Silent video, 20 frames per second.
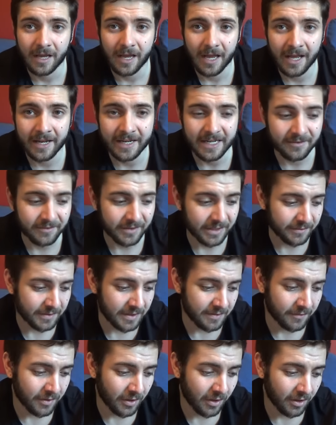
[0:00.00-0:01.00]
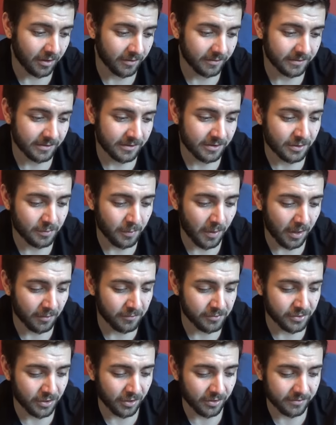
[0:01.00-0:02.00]
And even if you've got
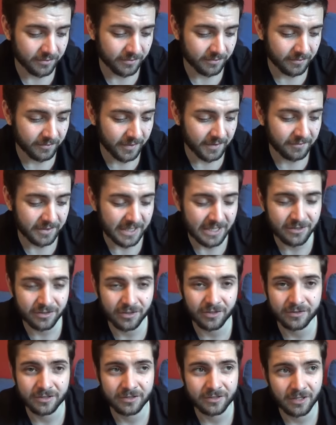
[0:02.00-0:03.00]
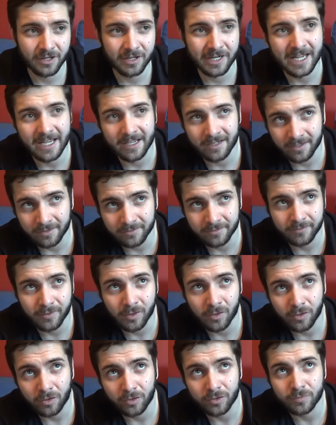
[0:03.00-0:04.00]
15 shots a turn, hitting on
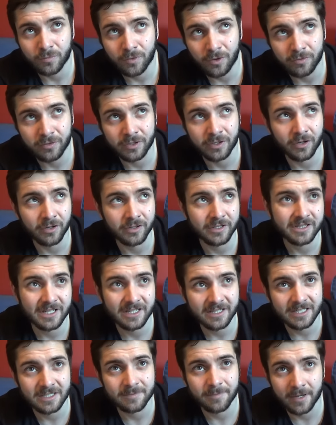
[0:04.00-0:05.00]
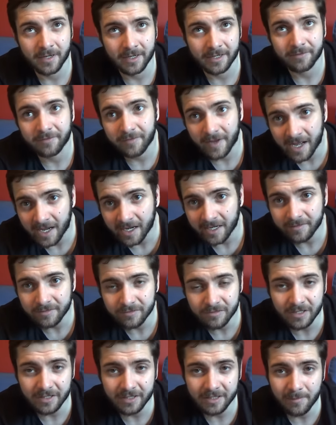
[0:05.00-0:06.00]
4s, wounding on 6s by 5s,
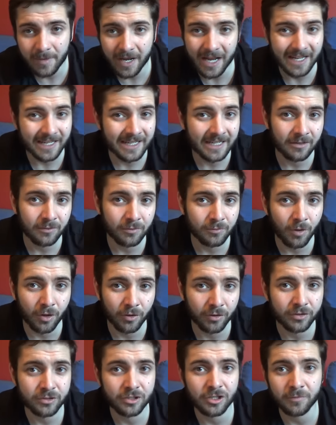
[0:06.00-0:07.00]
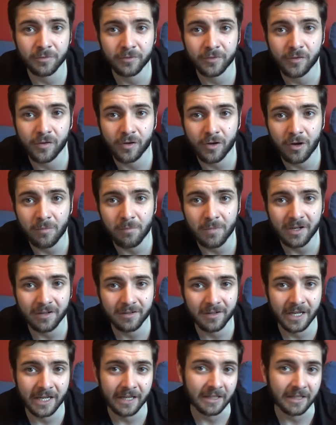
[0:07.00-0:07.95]
really, you might kill 1 or 2 before combat.